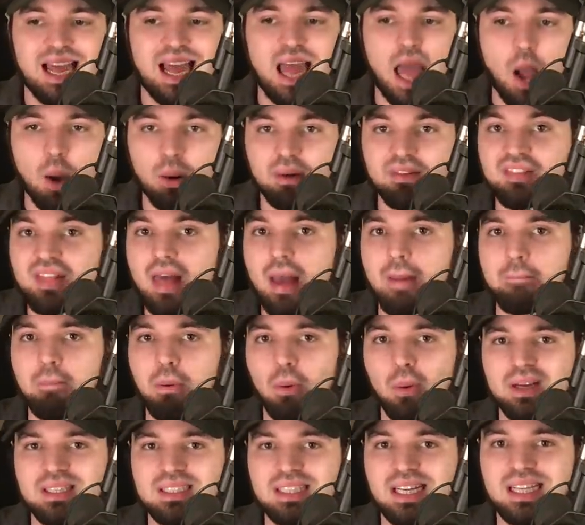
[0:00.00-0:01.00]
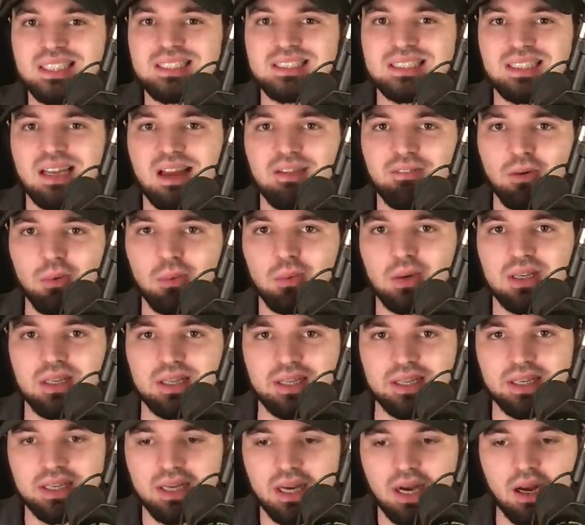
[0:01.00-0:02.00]
However, that point has never
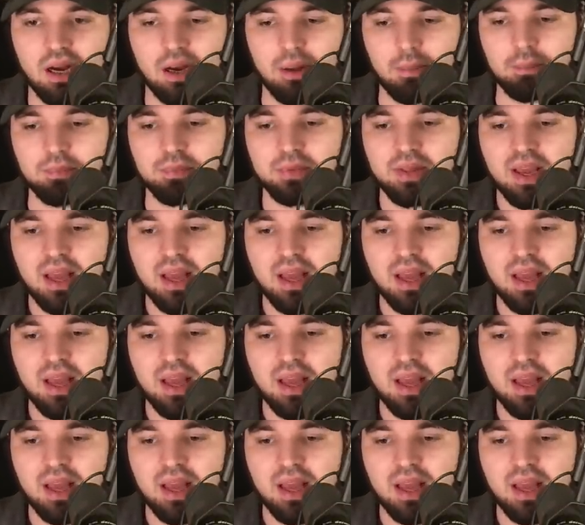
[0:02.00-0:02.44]
really come.